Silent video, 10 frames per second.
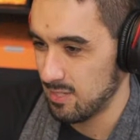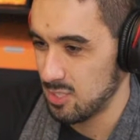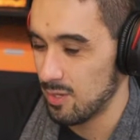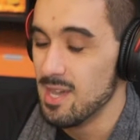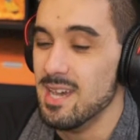
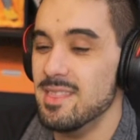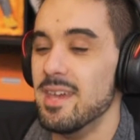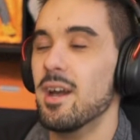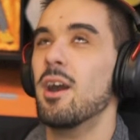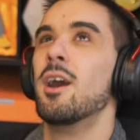So they
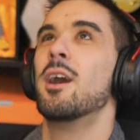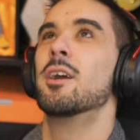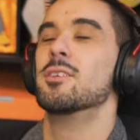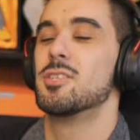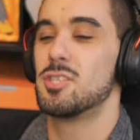
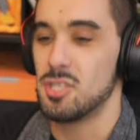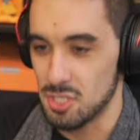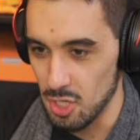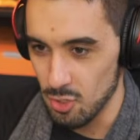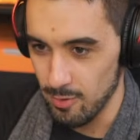are
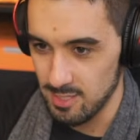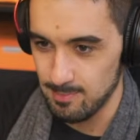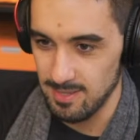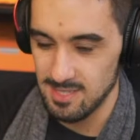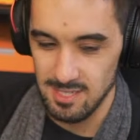so
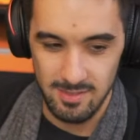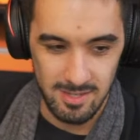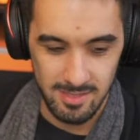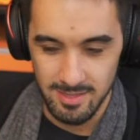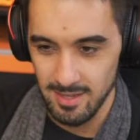expensive,
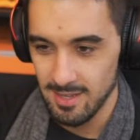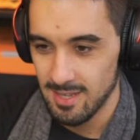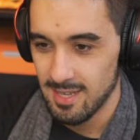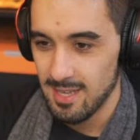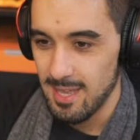aren't they?
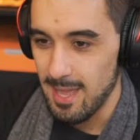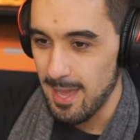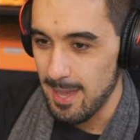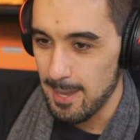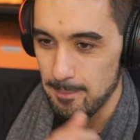
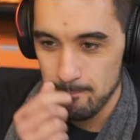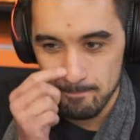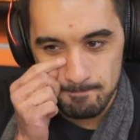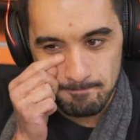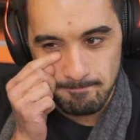
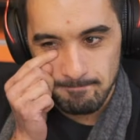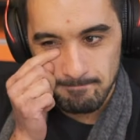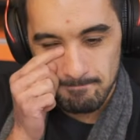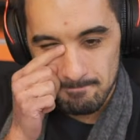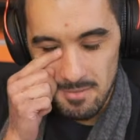
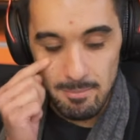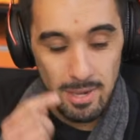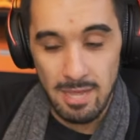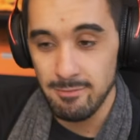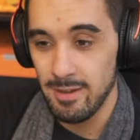But
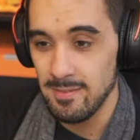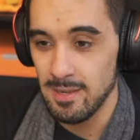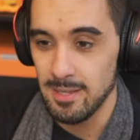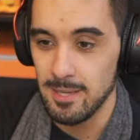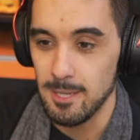I
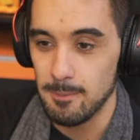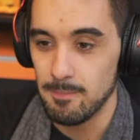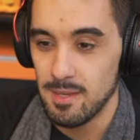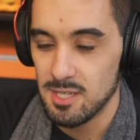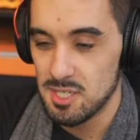finally,
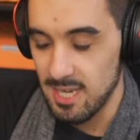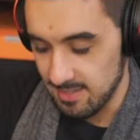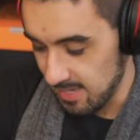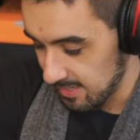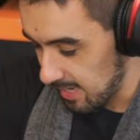chat.
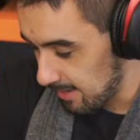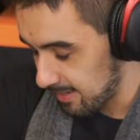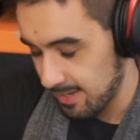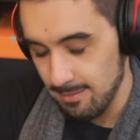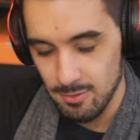I
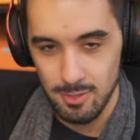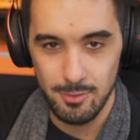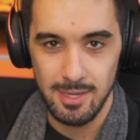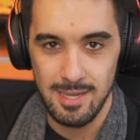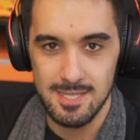came to a
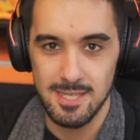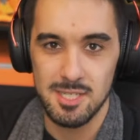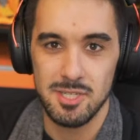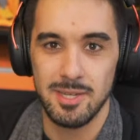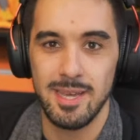realization.